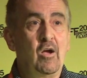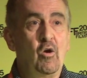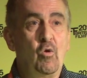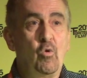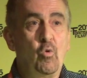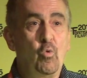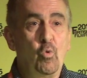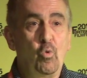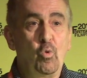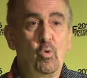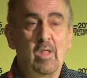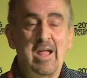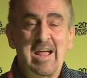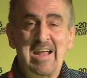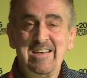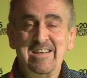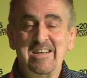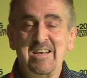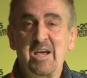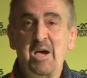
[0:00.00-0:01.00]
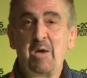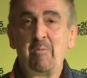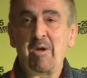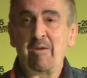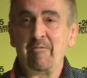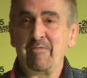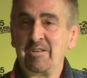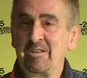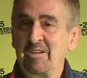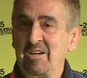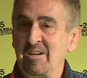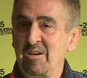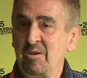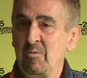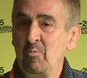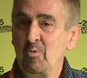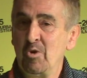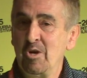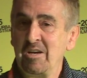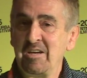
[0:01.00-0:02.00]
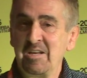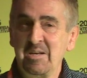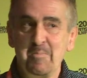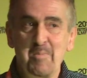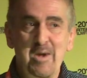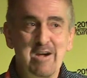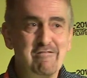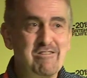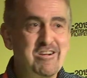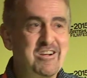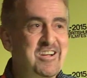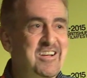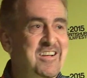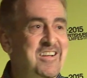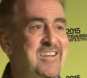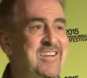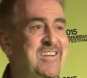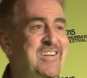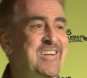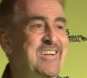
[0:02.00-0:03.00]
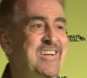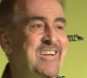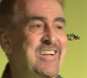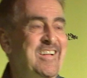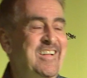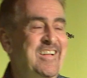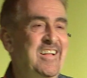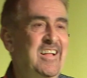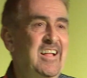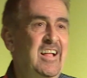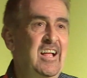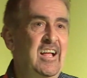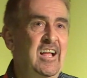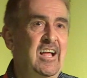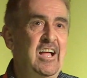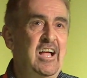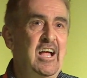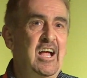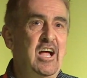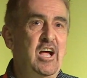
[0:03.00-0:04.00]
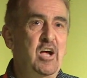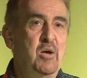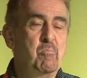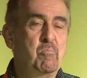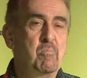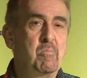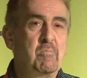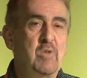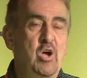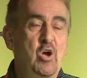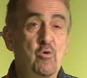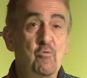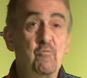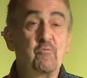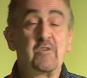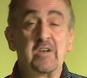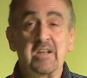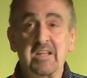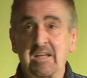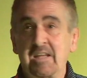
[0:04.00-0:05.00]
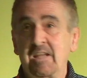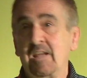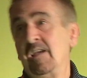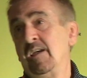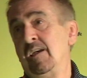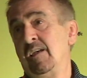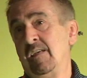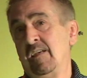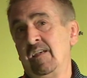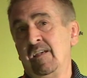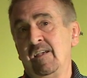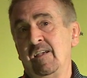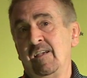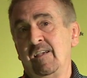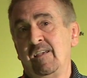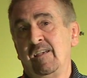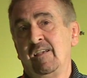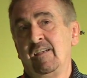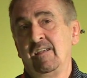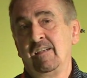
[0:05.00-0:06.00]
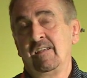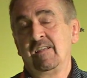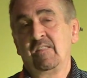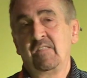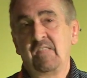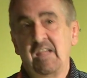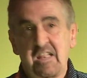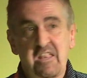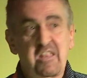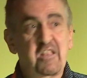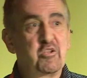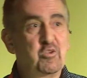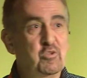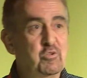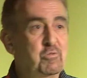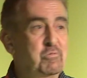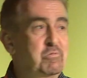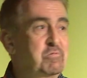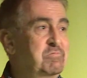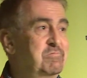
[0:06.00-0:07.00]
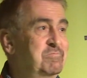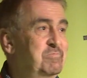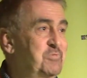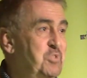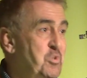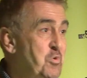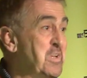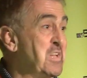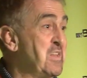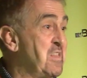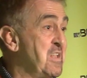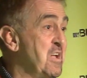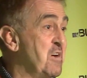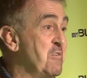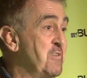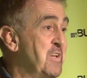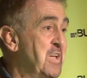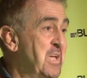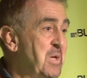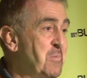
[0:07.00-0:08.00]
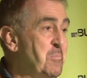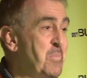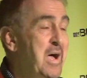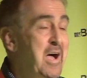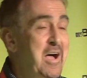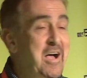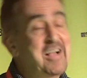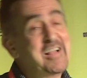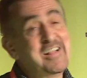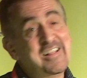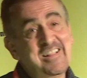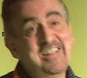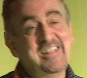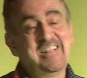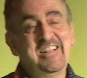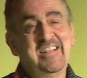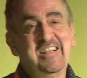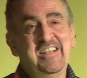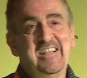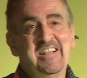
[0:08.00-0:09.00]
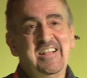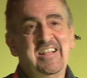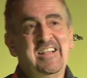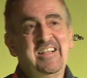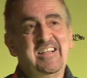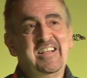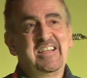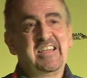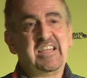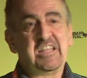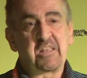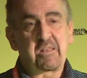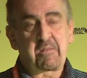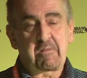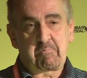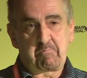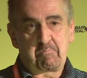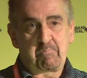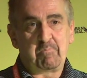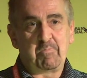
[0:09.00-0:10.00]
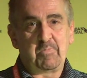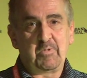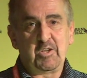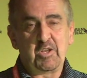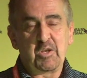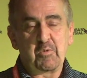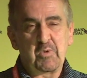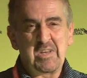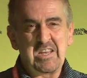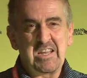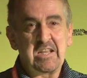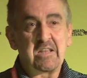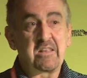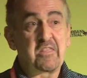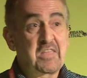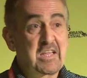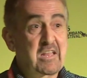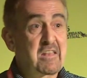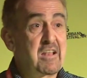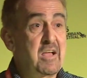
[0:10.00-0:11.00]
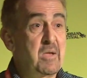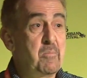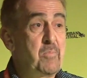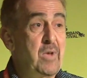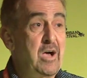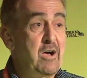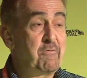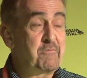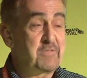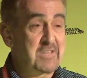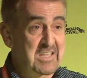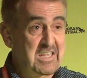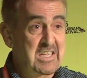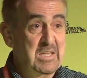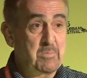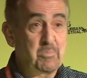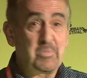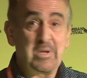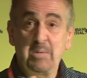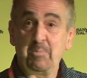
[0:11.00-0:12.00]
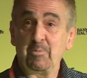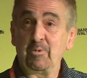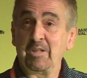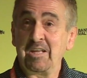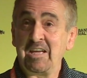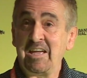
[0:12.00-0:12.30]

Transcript: all ended up having to kind of work in America. Hopefully they're still doing stuff here, but it's, we need things like BUFF to keep people